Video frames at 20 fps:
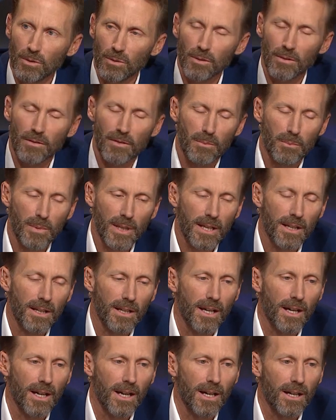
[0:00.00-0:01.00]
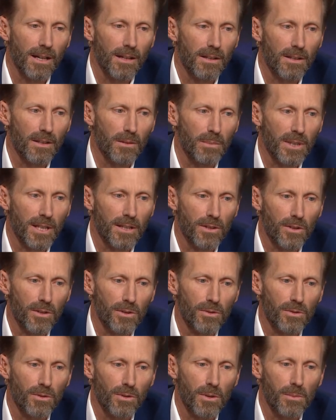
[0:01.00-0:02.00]
all of the big
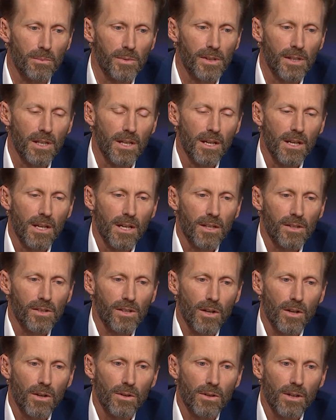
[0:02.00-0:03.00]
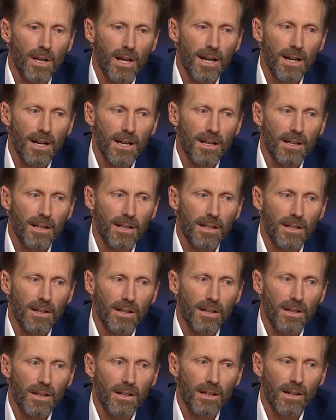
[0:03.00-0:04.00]
newsrooms. So
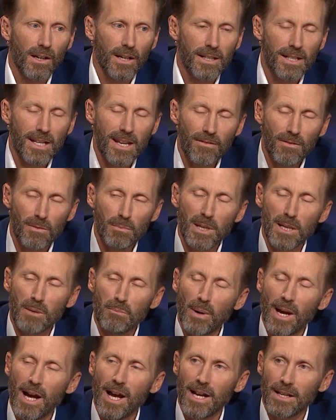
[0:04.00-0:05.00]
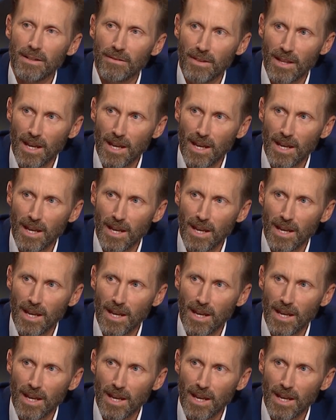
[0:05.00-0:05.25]
I'd never been part of